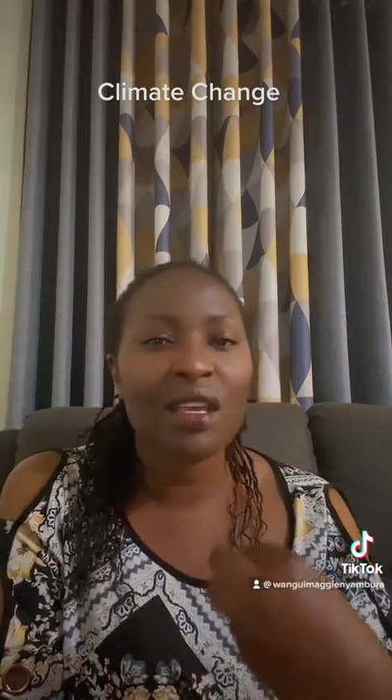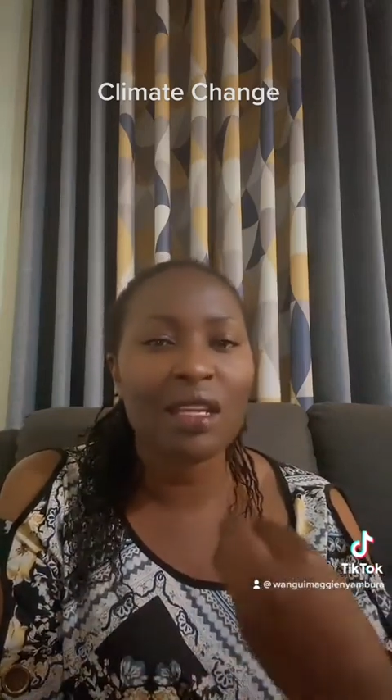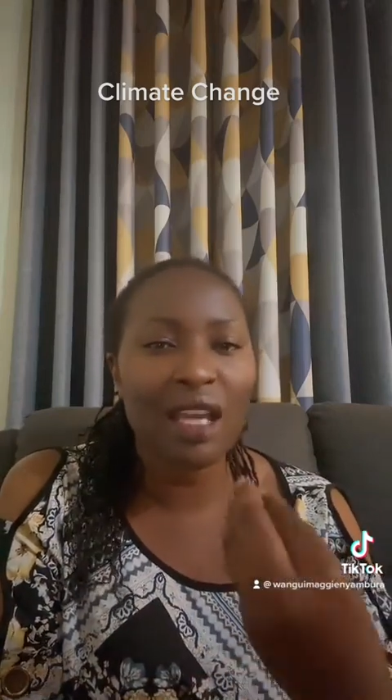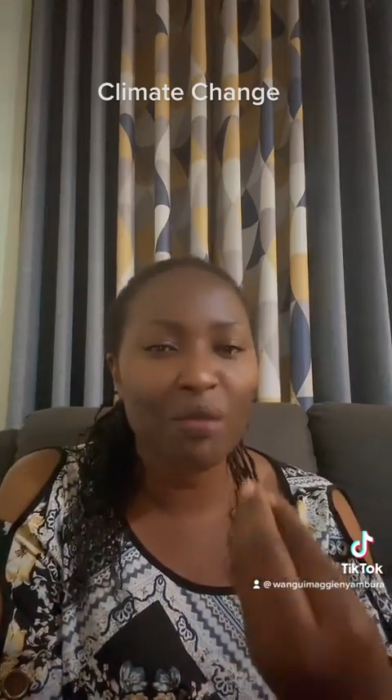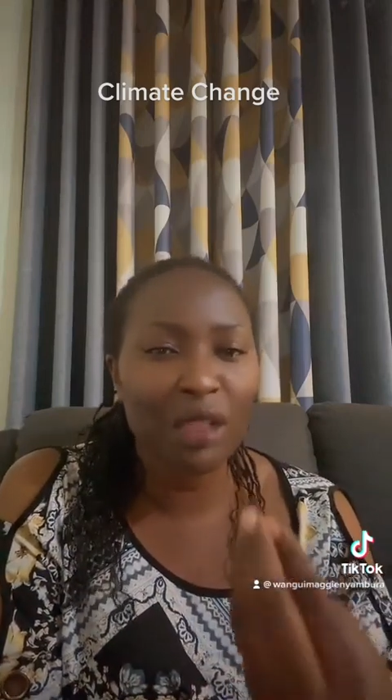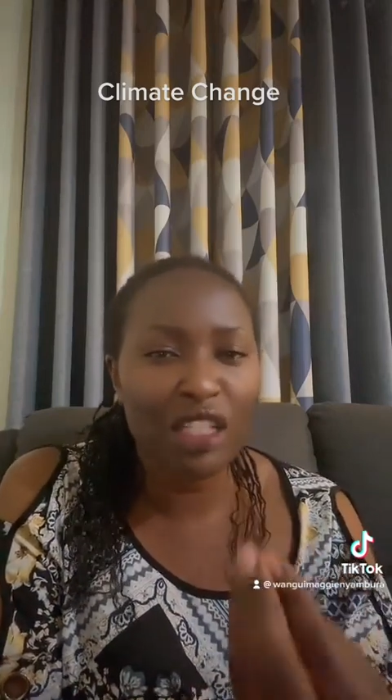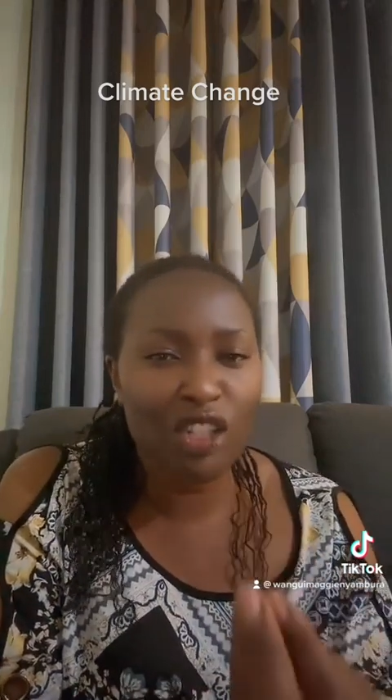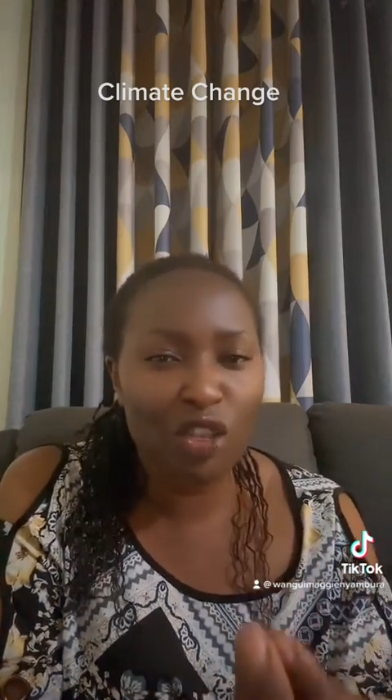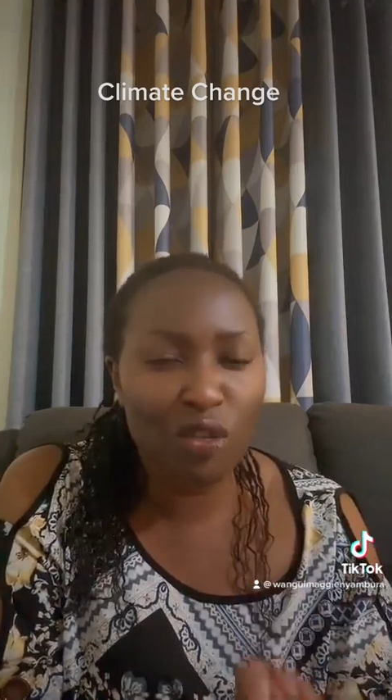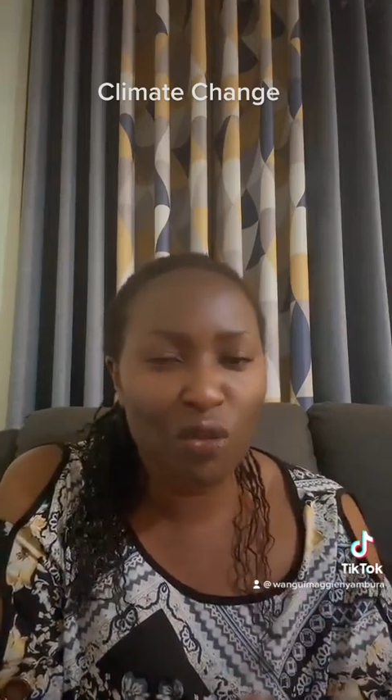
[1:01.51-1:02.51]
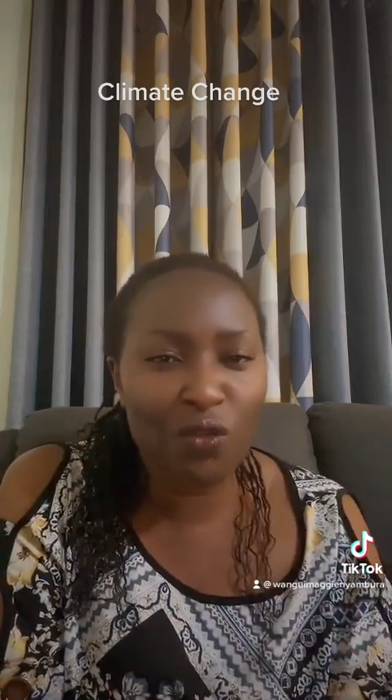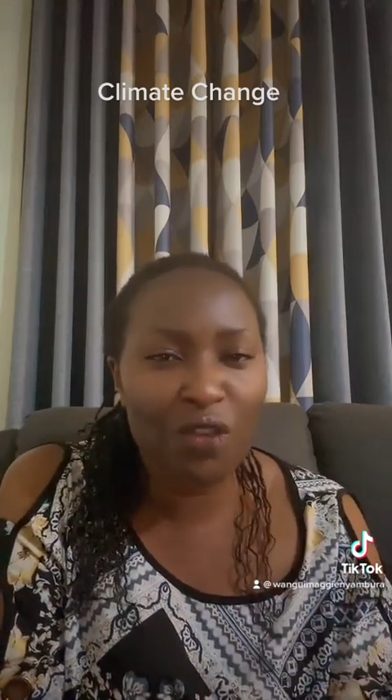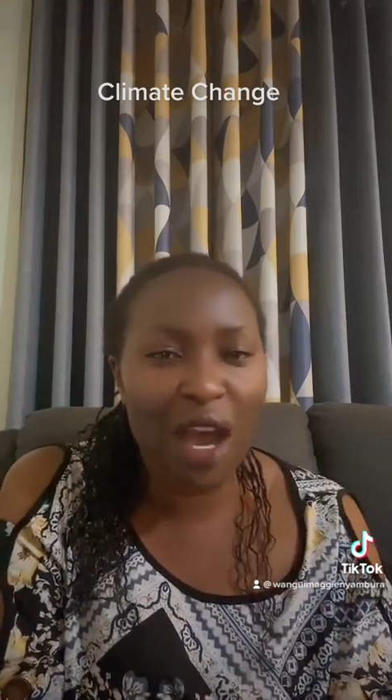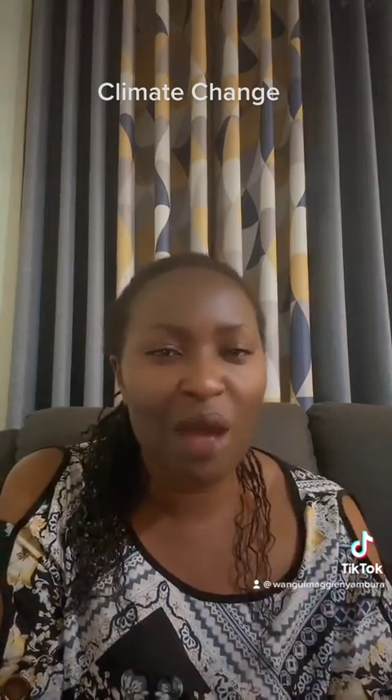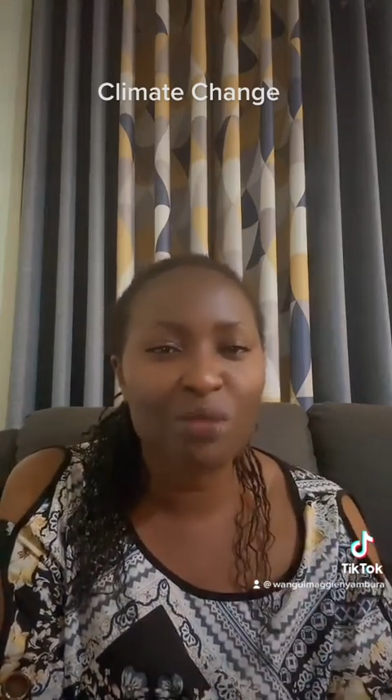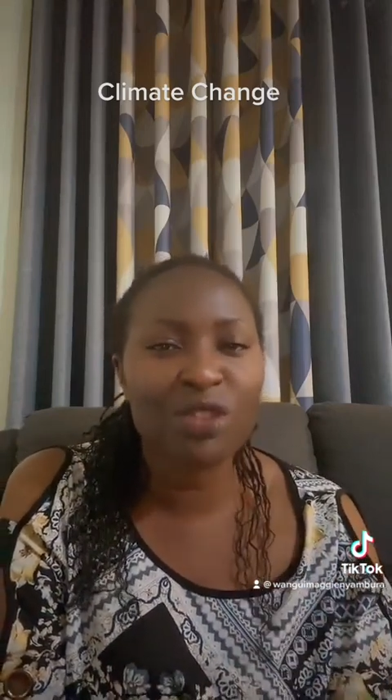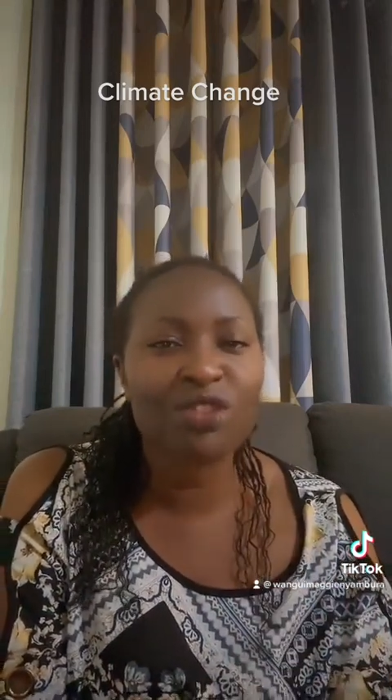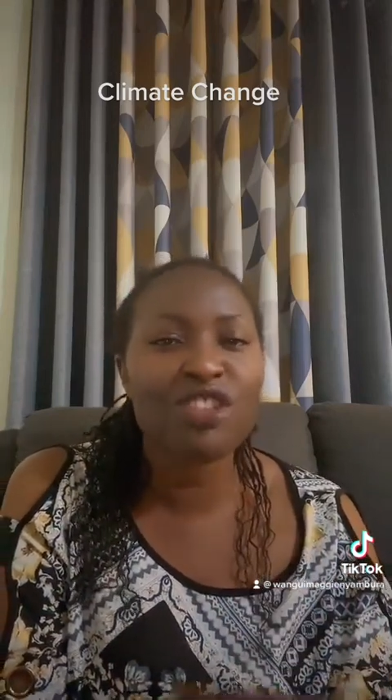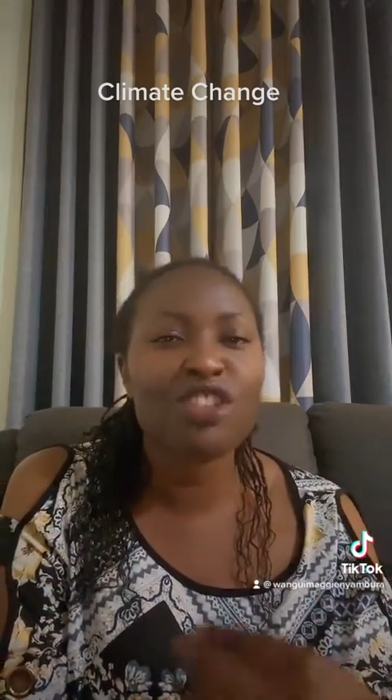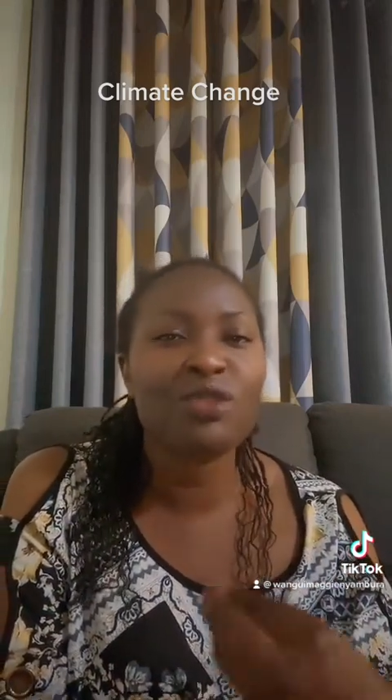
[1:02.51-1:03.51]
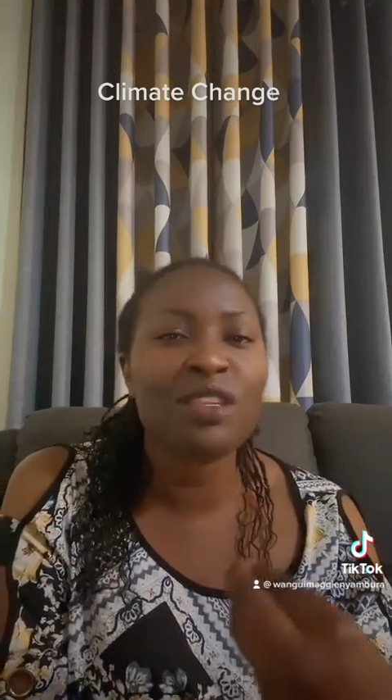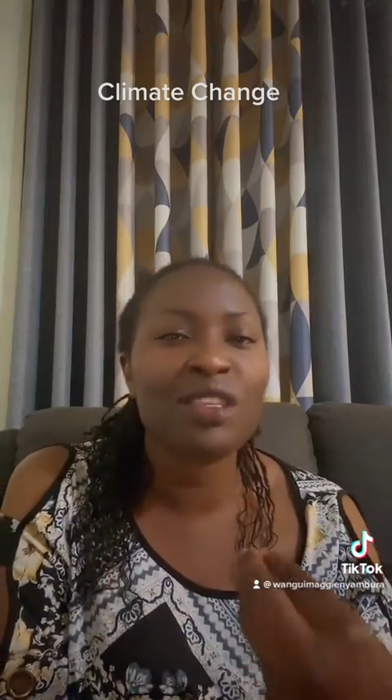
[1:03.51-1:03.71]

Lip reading: rehabilitation of farms, reducing the